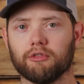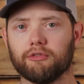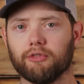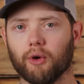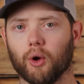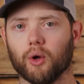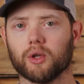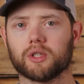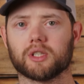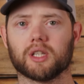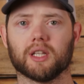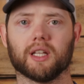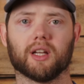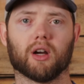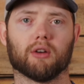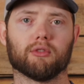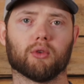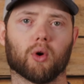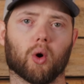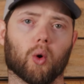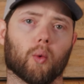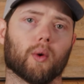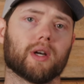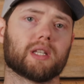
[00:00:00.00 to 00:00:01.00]
Firstly,
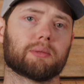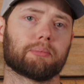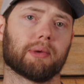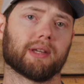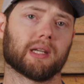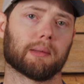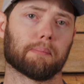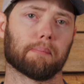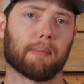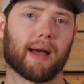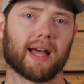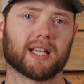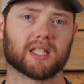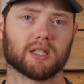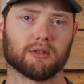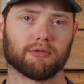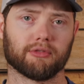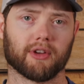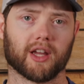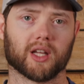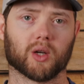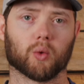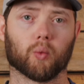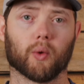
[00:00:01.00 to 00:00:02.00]
I've always been a massive
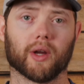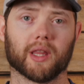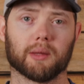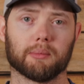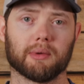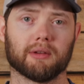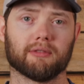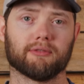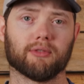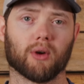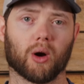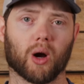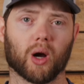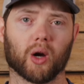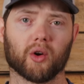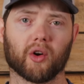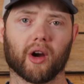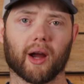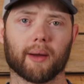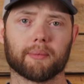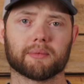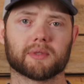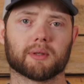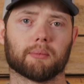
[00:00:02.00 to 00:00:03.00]
fan of Weatherby
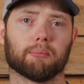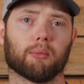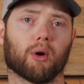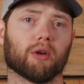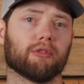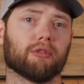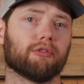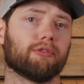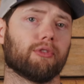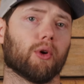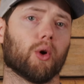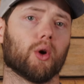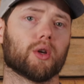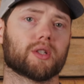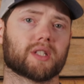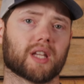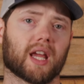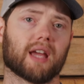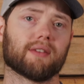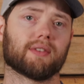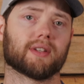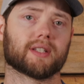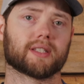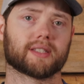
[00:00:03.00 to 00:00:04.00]
firearms. My first
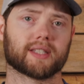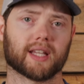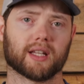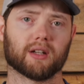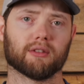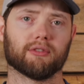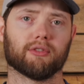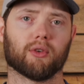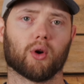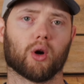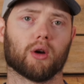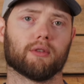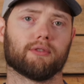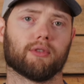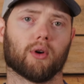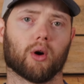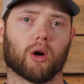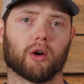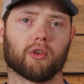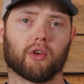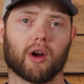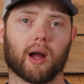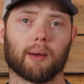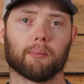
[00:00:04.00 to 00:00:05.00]
ever centerfire
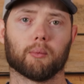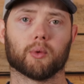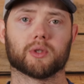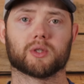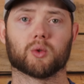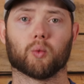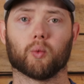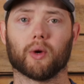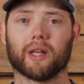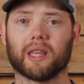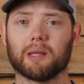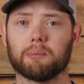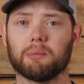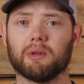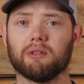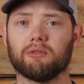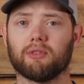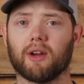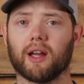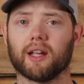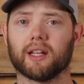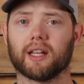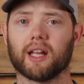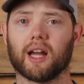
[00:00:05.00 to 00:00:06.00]
firearm was a Weatherby
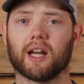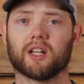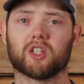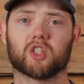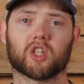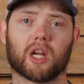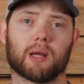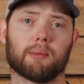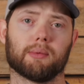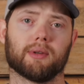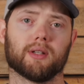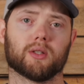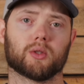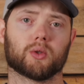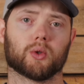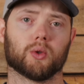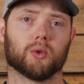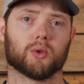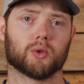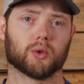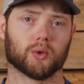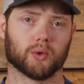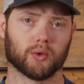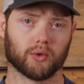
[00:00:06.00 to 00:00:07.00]
Vanguard chambered in
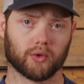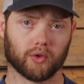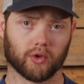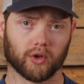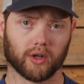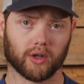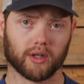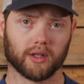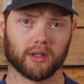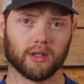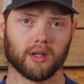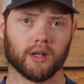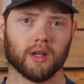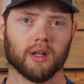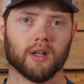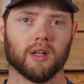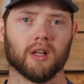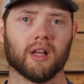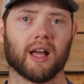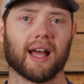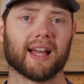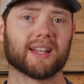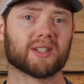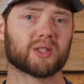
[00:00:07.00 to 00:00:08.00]
223.
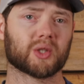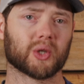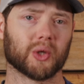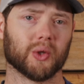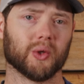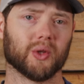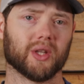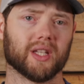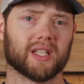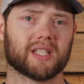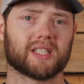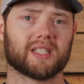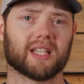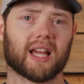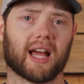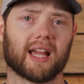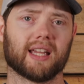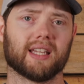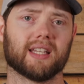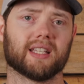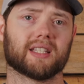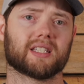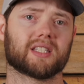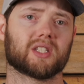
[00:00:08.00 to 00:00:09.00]
And to this
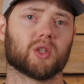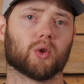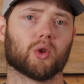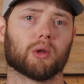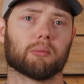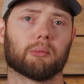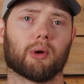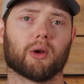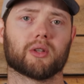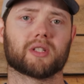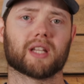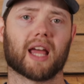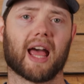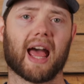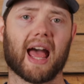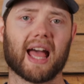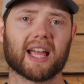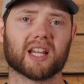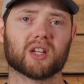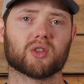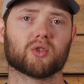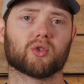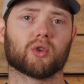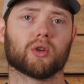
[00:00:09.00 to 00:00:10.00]
day, it's still the most
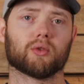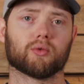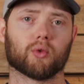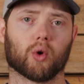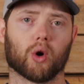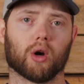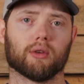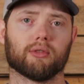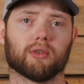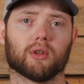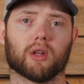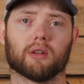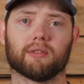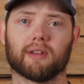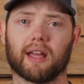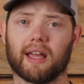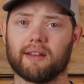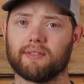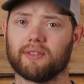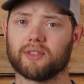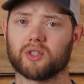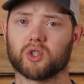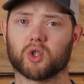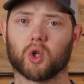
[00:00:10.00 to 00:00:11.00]
accurate rifle I've
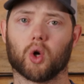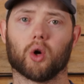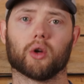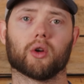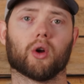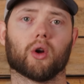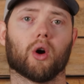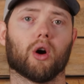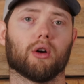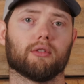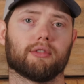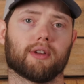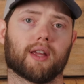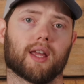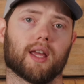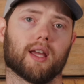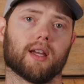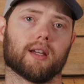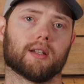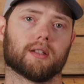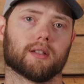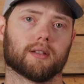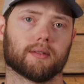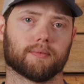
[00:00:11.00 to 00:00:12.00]
ever shot
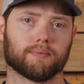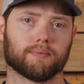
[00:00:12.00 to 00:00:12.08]
offhand.